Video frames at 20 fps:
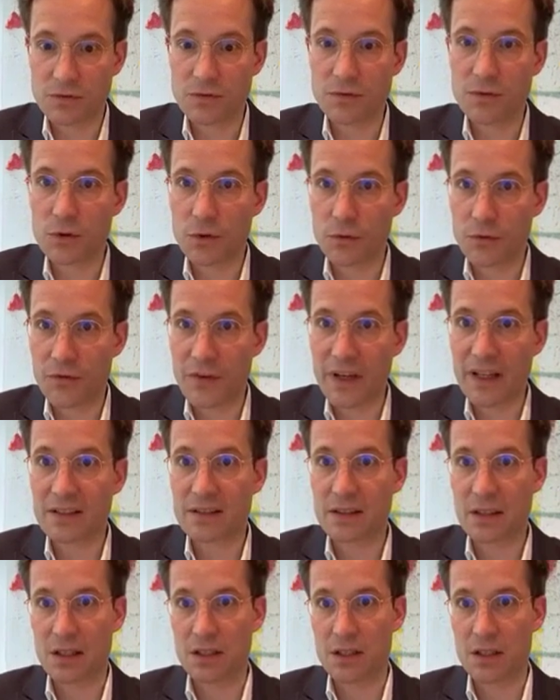to
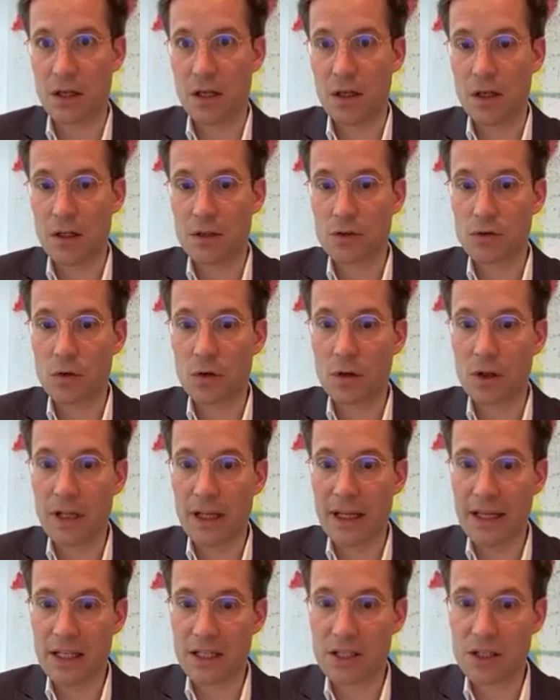fix it to the
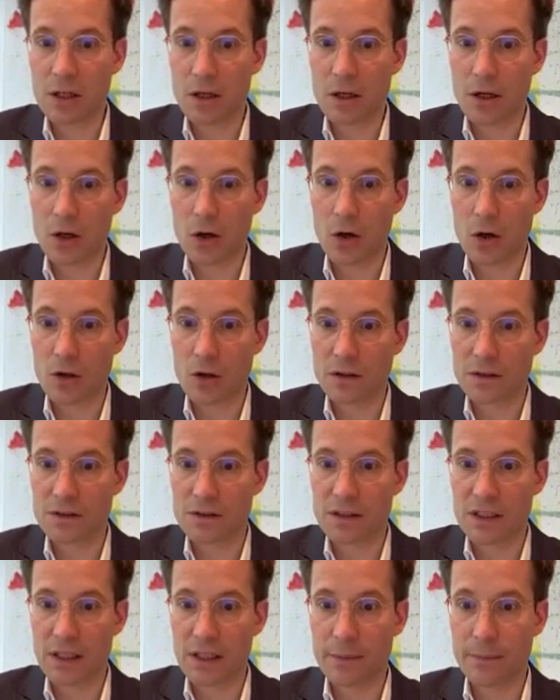lead
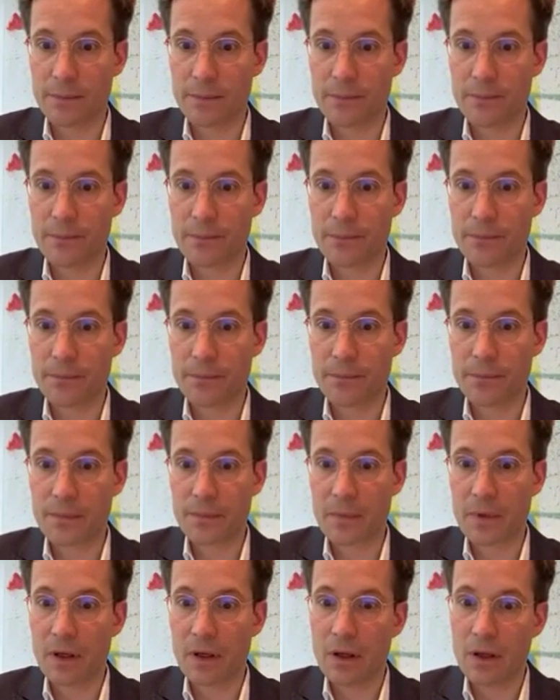currency.
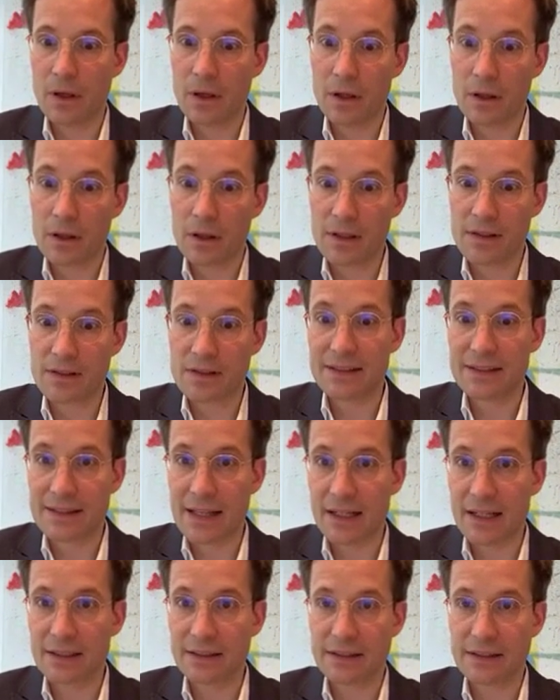The
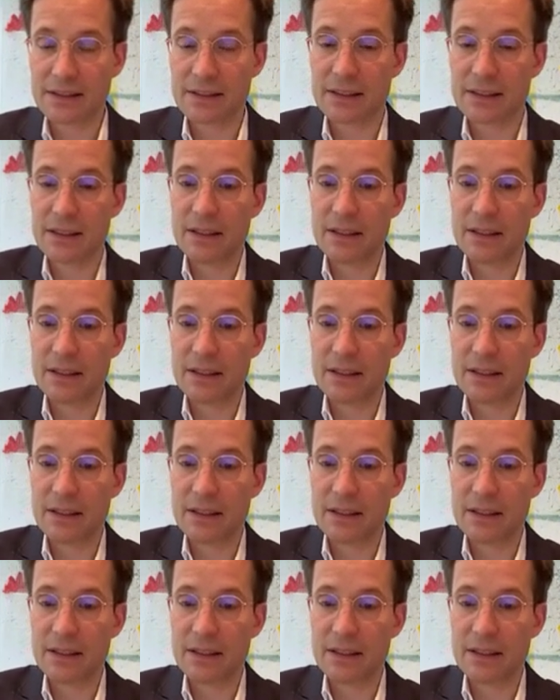second